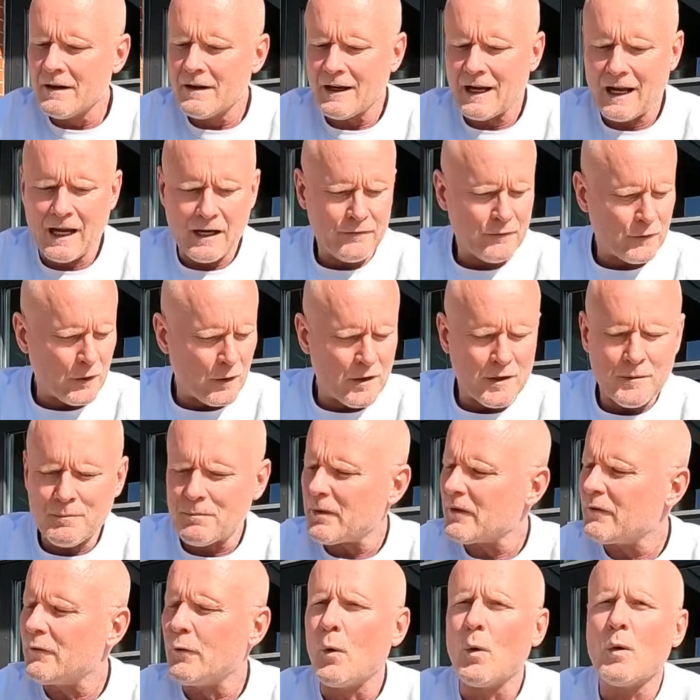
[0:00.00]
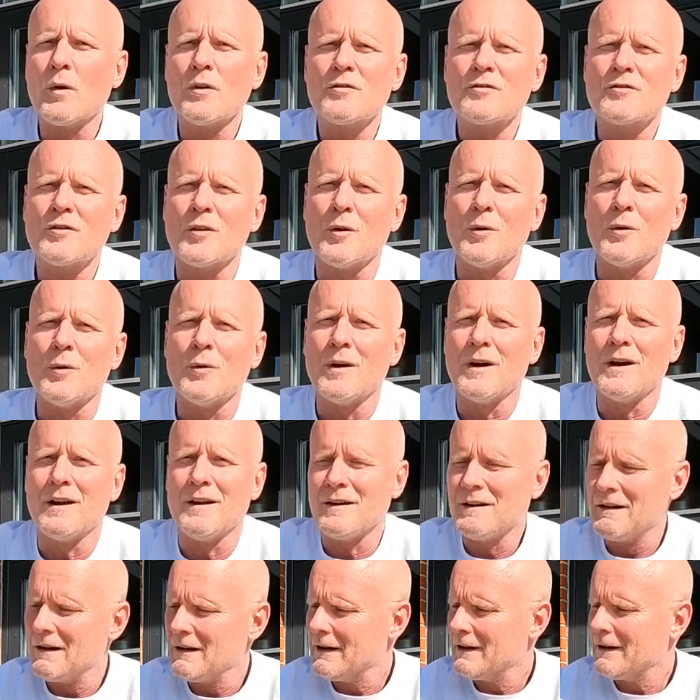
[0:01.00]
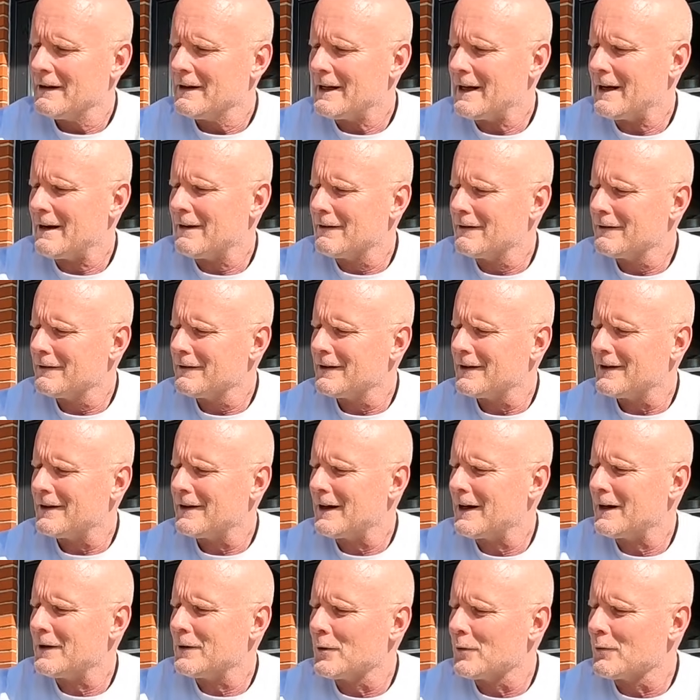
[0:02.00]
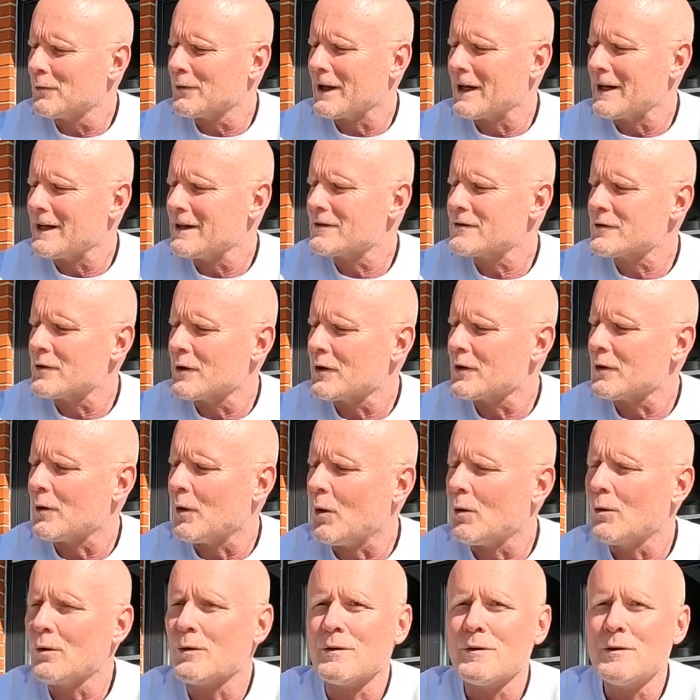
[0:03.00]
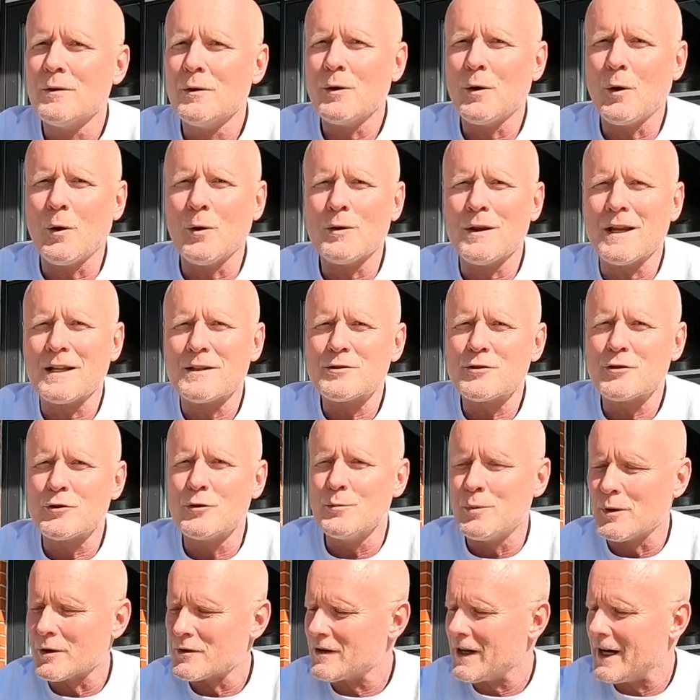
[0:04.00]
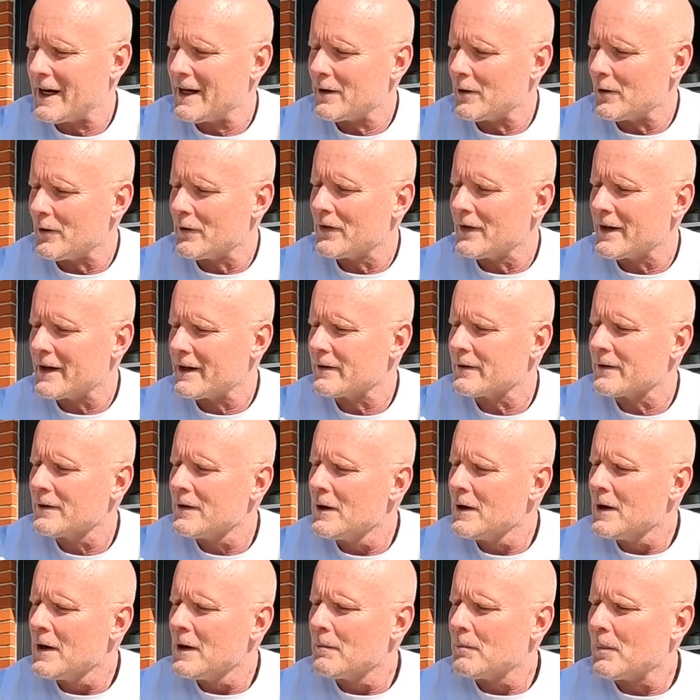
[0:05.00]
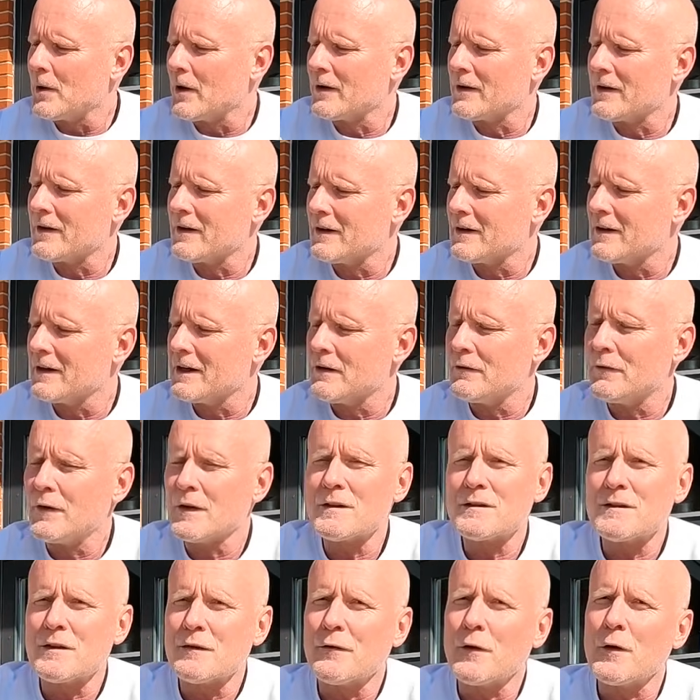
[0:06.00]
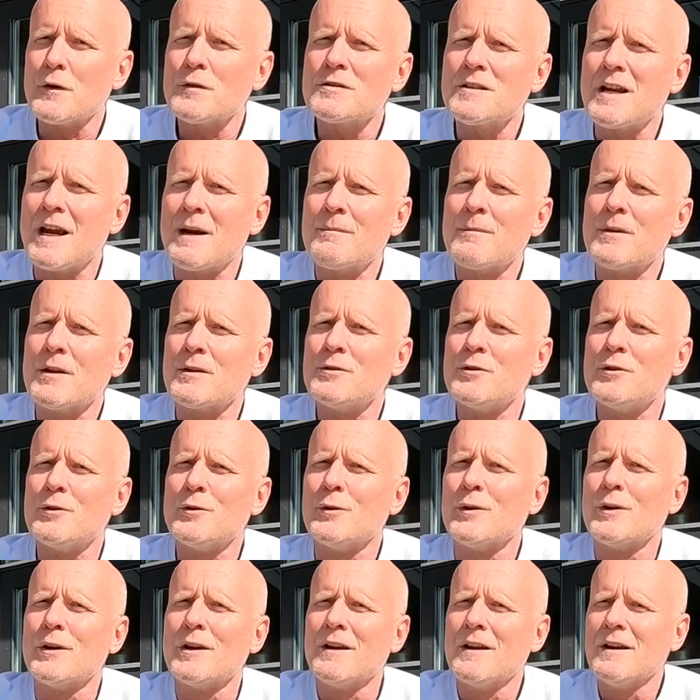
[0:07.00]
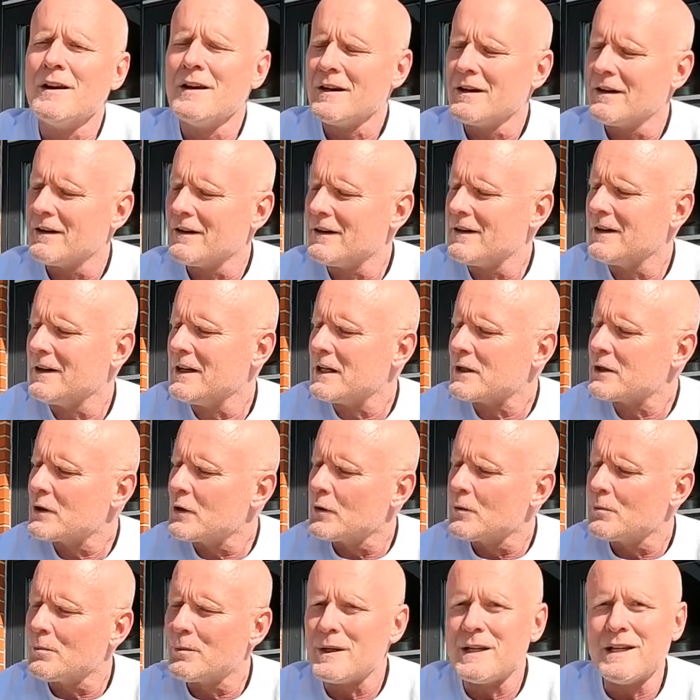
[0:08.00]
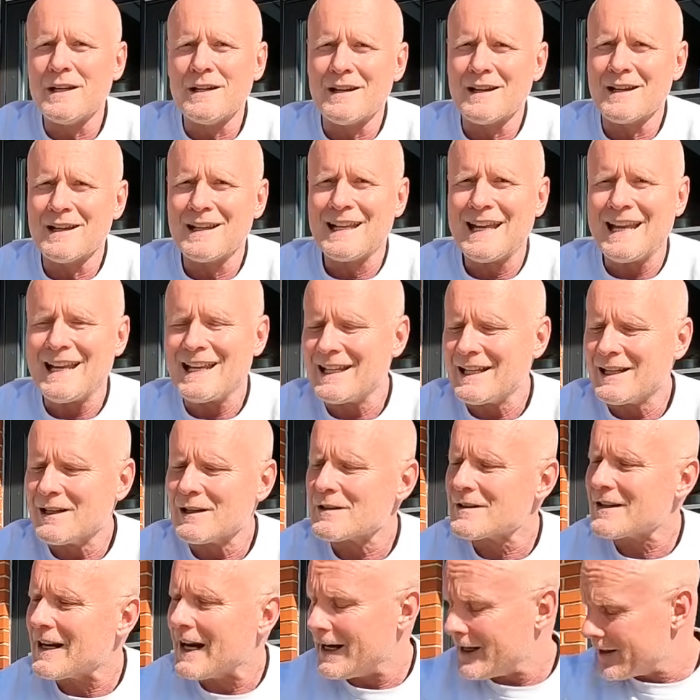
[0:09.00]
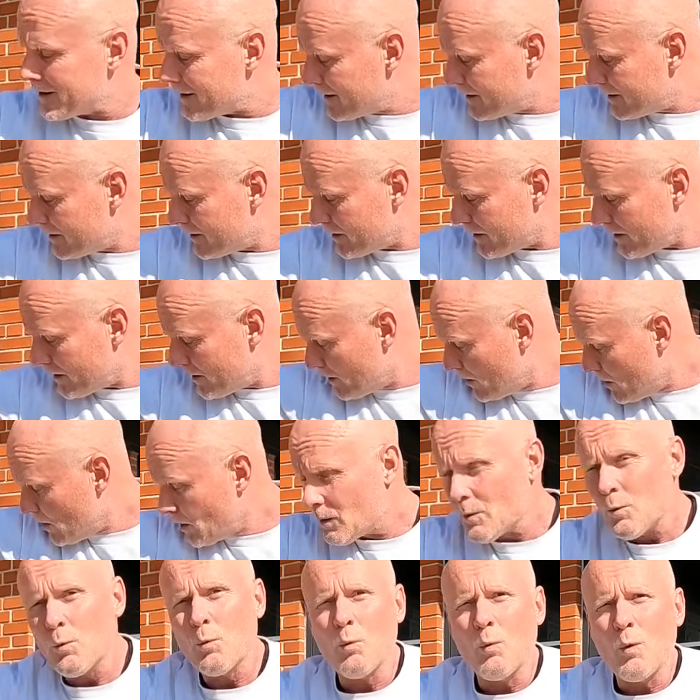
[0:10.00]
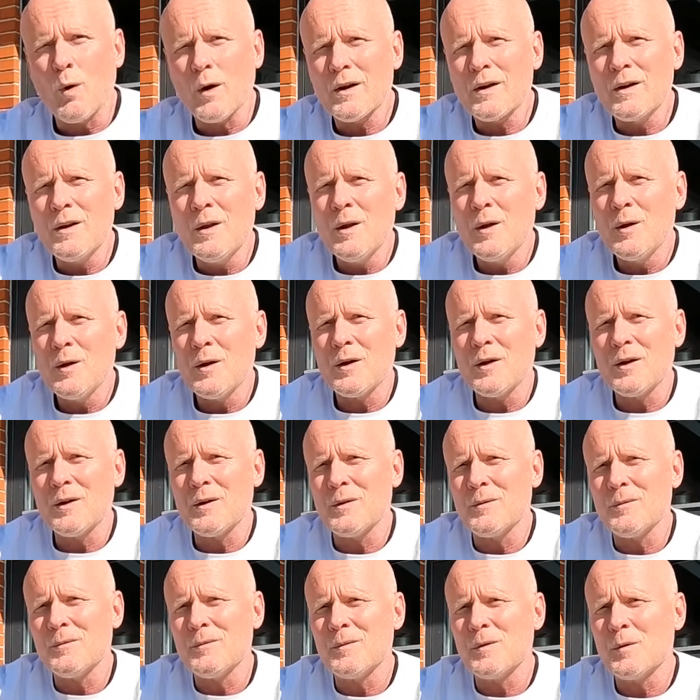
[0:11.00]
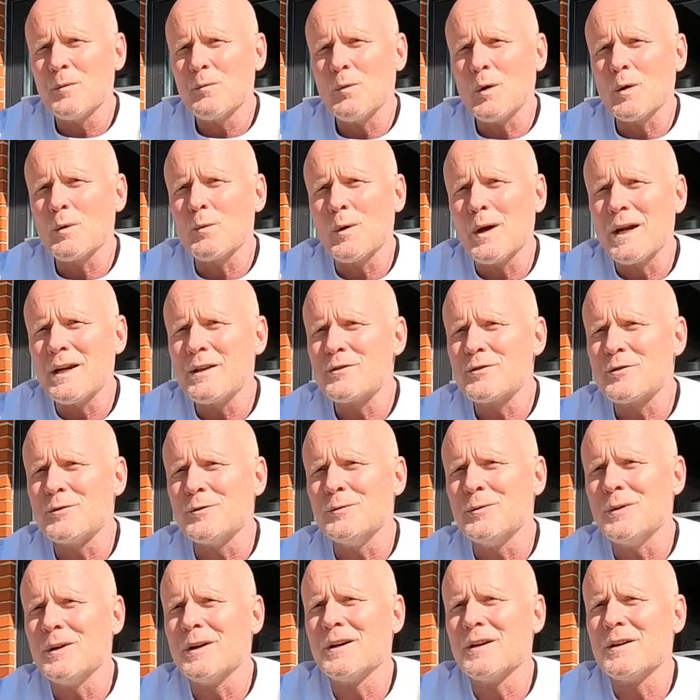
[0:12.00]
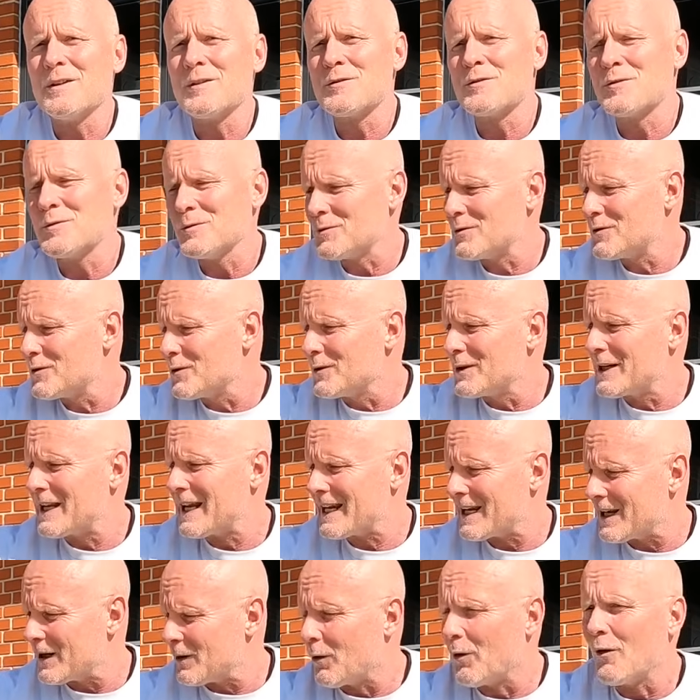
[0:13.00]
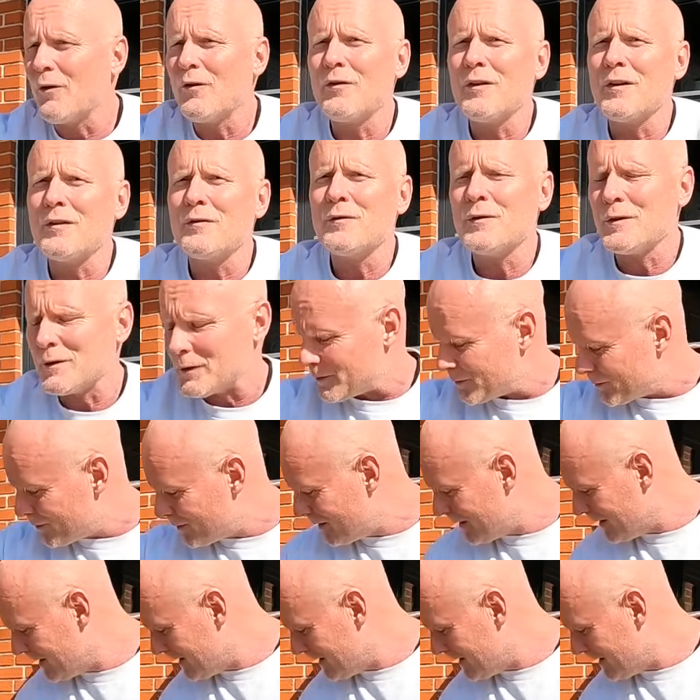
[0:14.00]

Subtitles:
I've done it before, so I know that it's not all that super tight on there, but if it's the first time that you do it, it could be a little tight, and one way to get it off if you